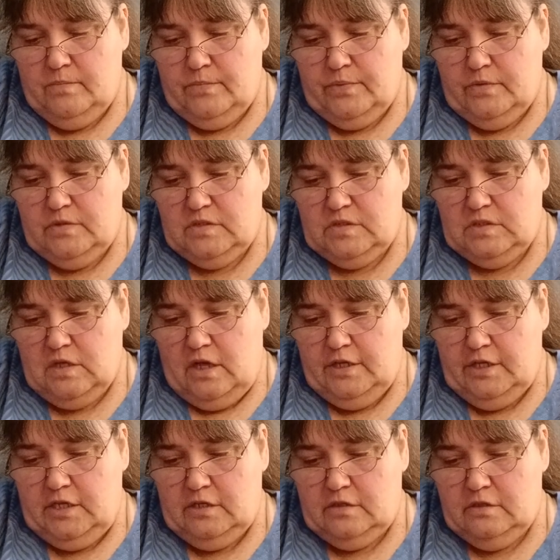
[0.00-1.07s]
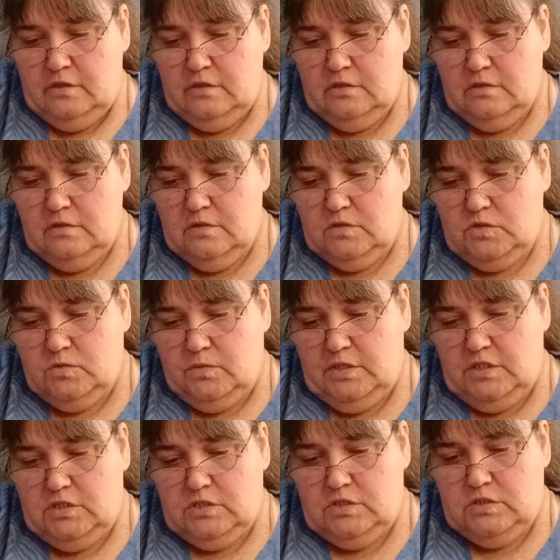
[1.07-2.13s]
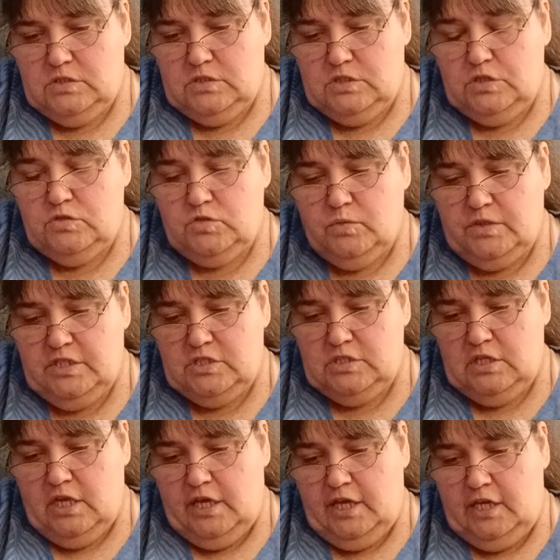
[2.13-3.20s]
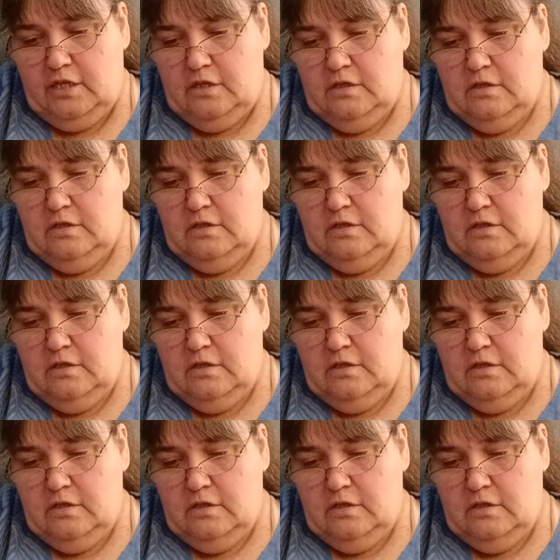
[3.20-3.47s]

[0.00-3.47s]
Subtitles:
Pronsonic 2229,